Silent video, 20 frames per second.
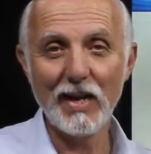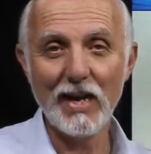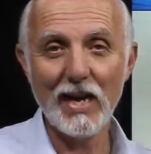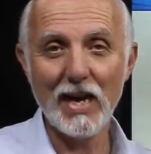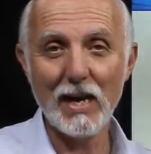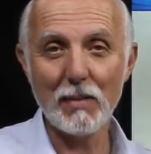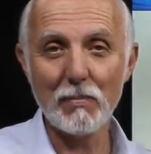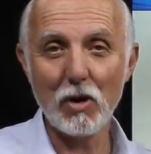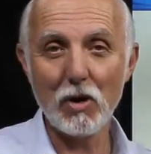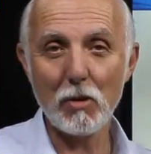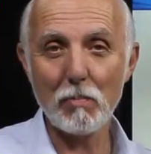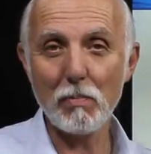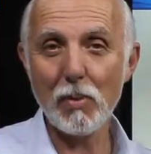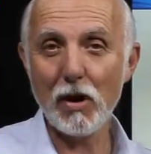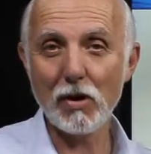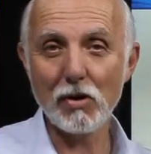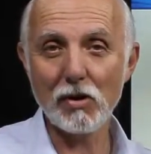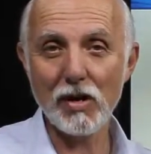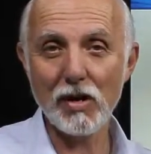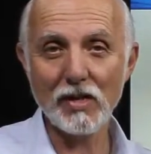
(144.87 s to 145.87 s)
our
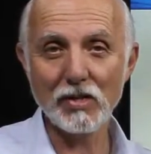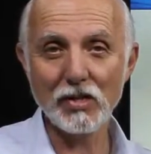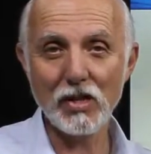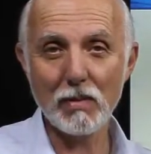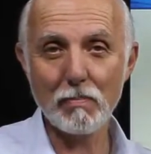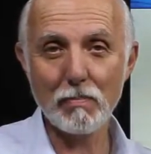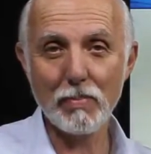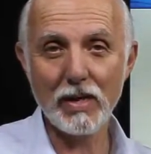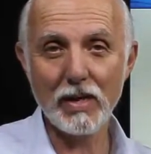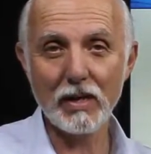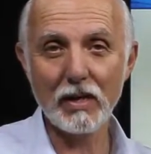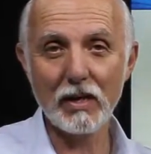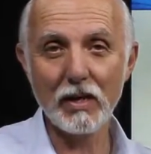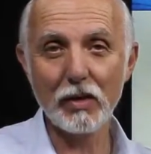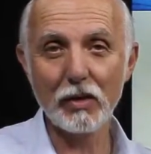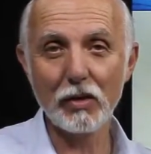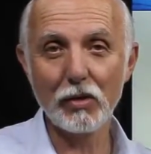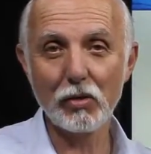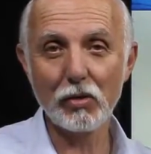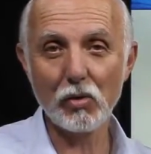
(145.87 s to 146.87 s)
partner has a big
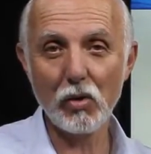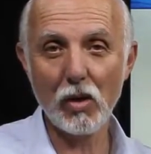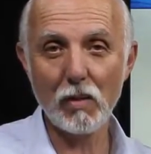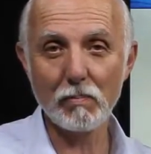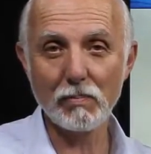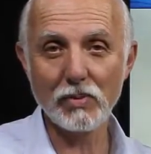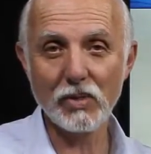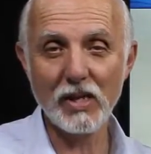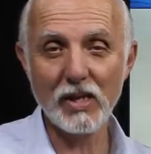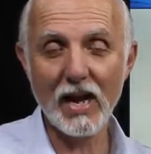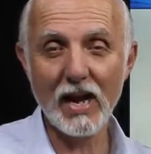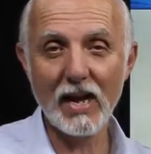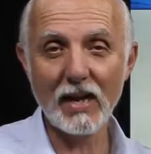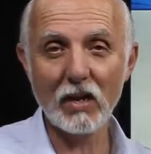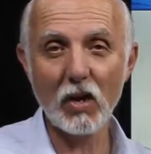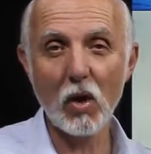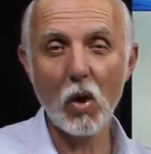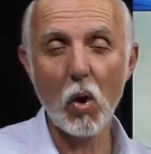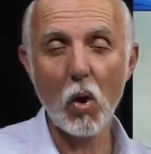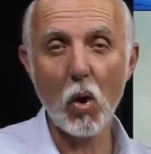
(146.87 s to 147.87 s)
trump
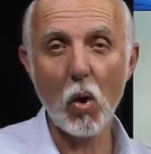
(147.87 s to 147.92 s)
stack,